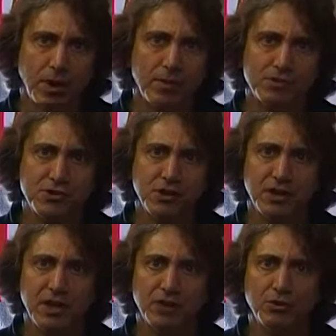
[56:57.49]
Palm
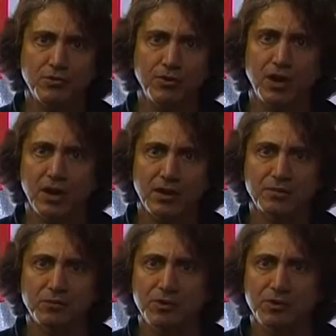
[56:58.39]
Sunday and Good Friday of